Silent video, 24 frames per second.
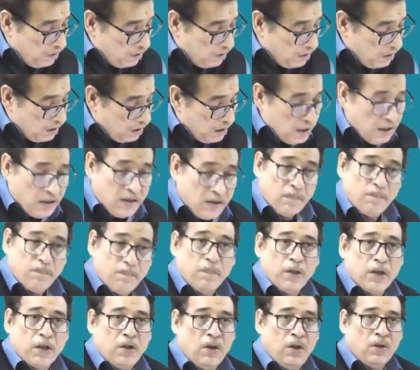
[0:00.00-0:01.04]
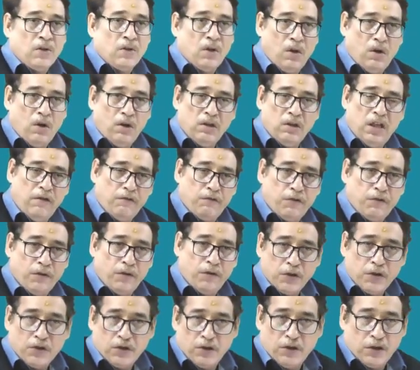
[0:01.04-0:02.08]
Correct? Because all the
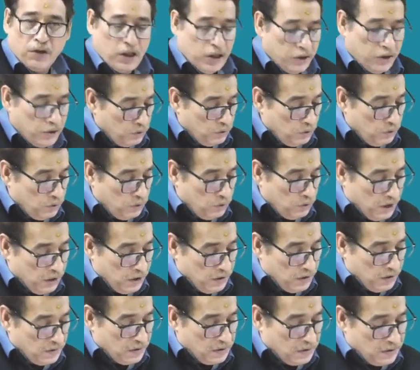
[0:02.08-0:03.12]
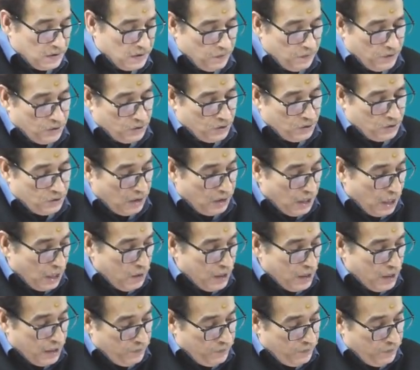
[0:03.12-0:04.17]
information related to debtors is given. So now
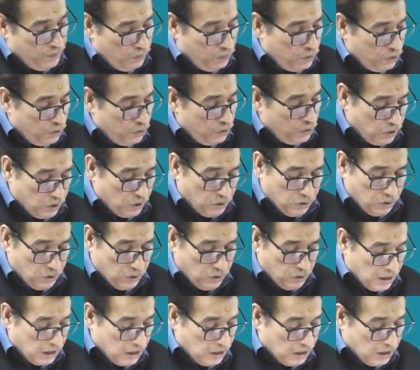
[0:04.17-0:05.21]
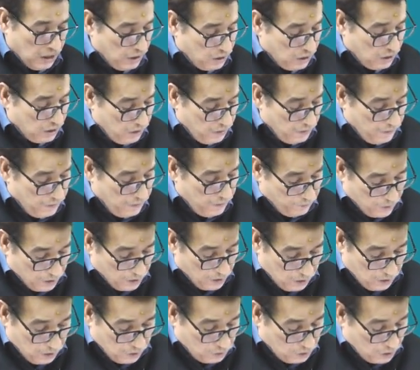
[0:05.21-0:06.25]
I am in a position to tally it.
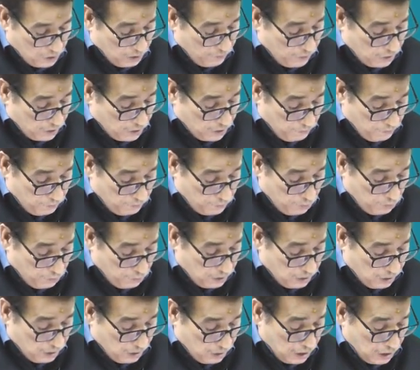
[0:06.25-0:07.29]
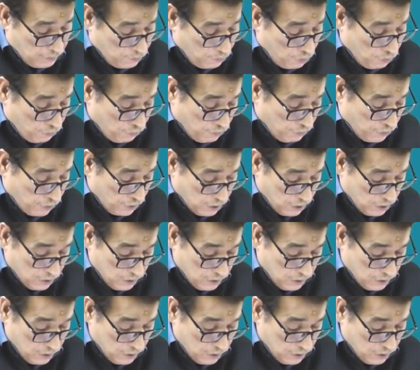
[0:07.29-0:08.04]
So I will compute the net profit.